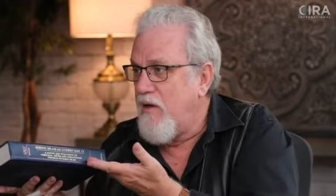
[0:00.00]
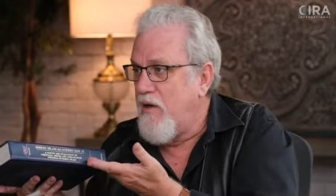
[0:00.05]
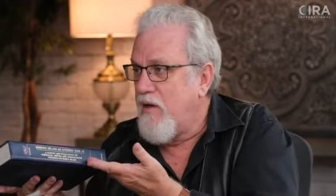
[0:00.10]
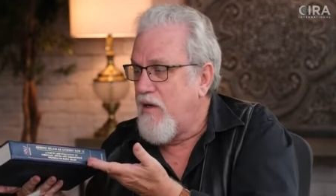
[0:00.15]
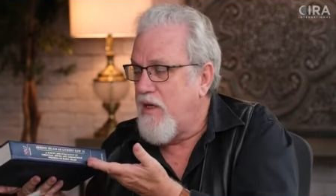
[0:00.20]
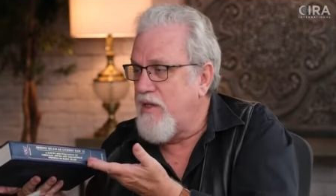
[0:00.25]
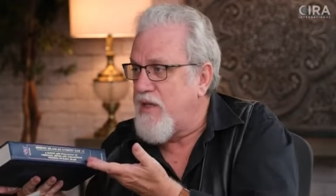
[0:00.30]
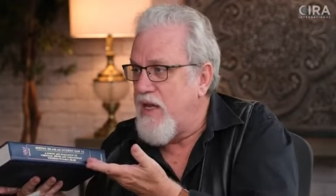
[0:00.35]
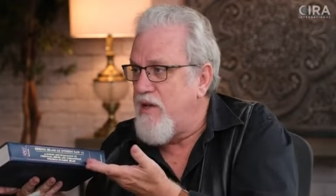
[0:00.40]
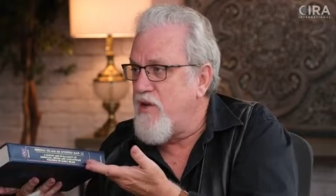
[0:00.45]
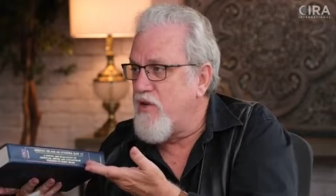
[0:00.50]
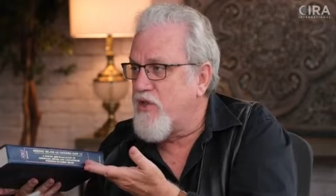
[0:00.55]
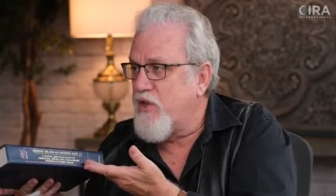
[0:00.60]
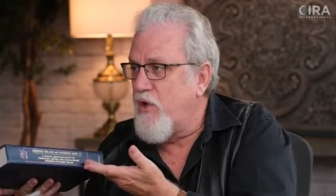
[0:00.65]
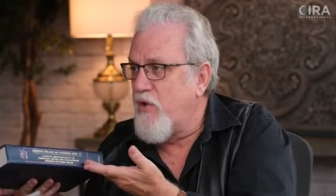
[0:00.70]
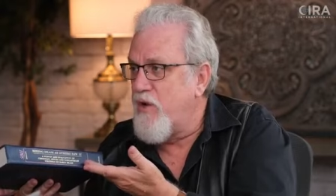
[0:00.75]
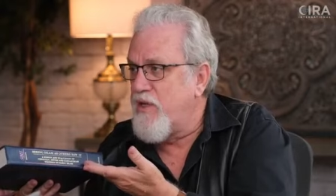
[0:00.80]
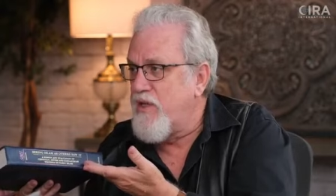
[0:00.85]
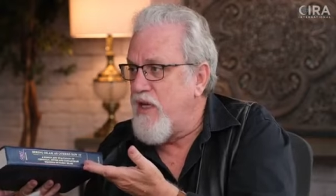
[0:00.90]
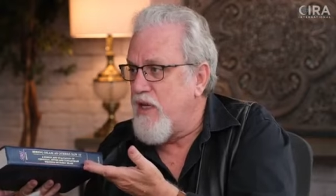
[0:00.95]
because they just
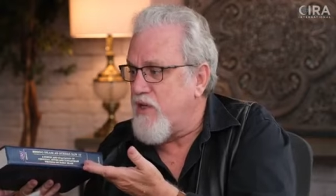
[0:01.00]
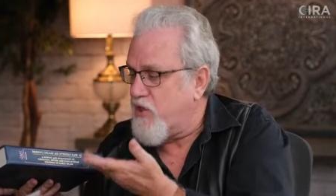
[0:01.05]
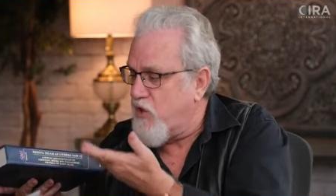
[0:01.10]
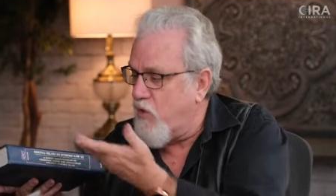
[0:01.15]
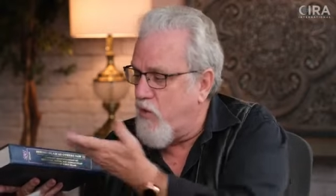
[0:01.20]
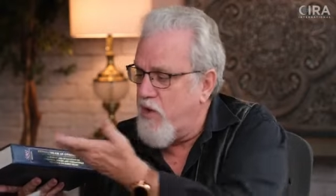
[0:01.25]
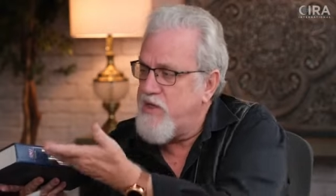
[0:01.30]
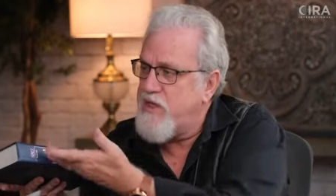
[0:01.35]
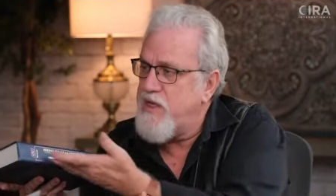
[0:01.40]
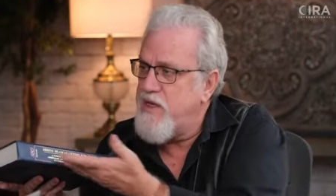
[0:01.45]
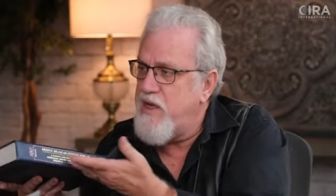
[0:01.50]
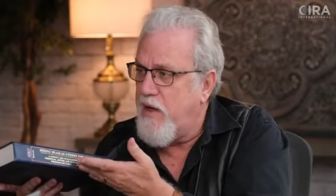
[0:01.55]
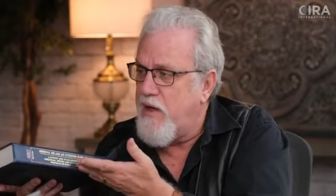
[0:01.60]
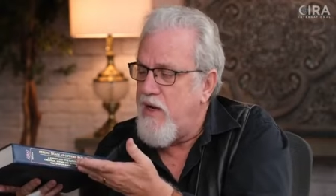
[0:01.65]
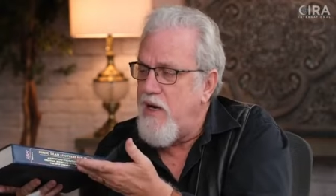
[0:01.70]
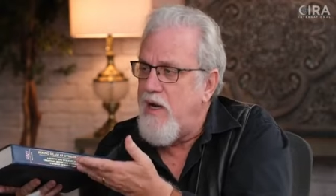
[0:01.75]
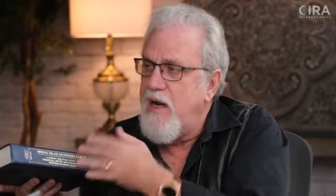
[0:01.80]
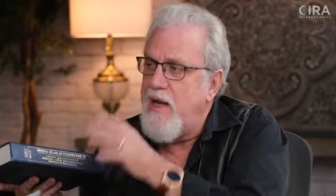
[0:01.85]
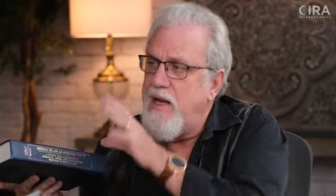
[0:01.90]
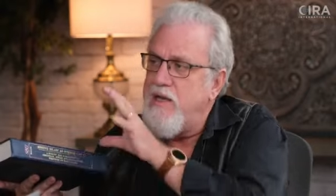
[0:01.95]
don't exist. So what has he done?
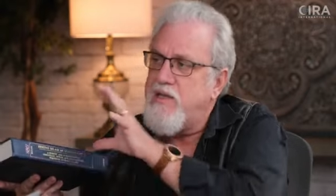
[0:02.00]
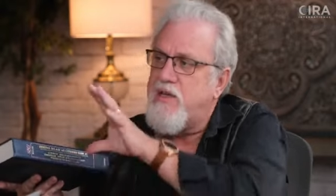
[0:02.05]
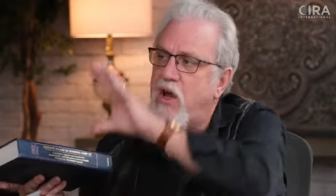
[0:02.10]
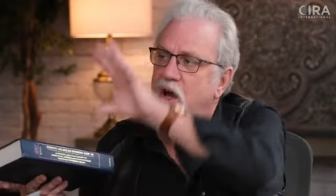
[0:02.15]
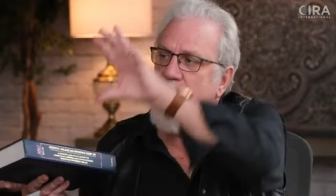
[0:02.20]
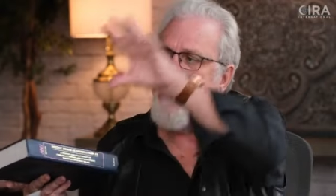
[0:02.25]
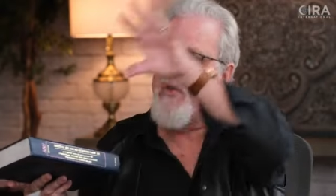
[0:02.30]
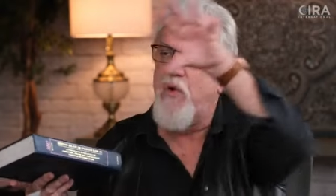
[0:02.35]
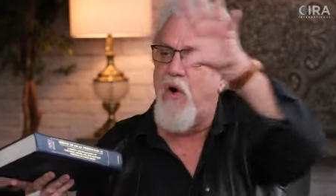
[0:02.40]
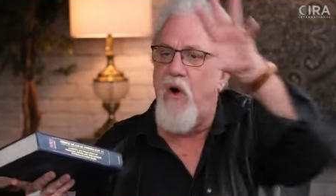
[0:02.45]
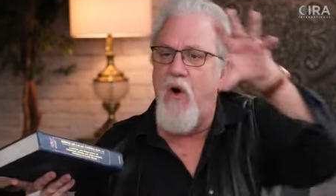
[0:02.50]
He's gone to